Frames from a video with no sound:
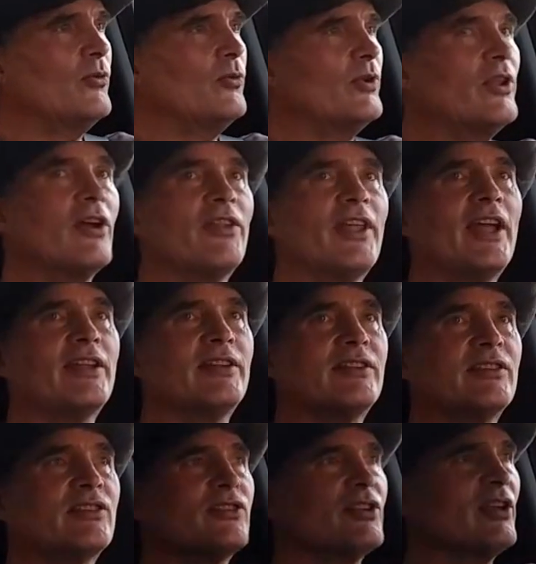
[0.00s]
with all that,
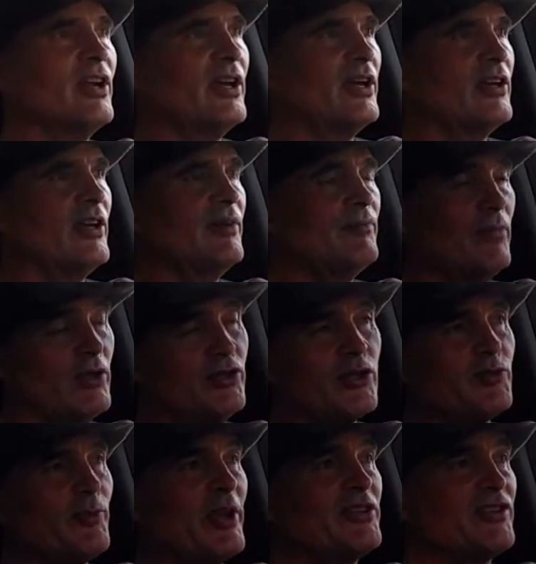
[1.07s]
uh,
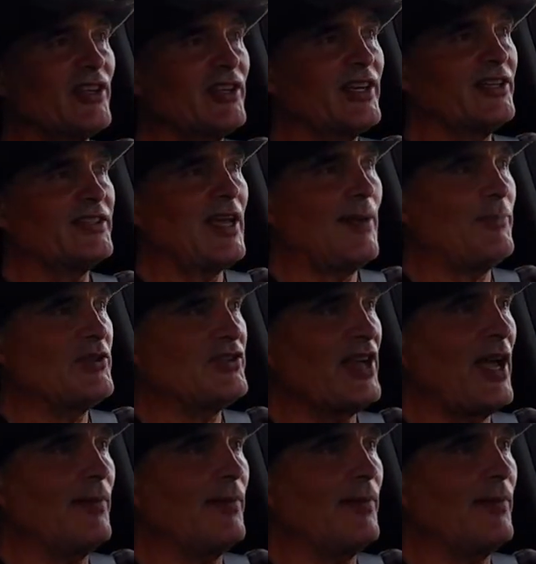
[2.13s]
just basically on top of so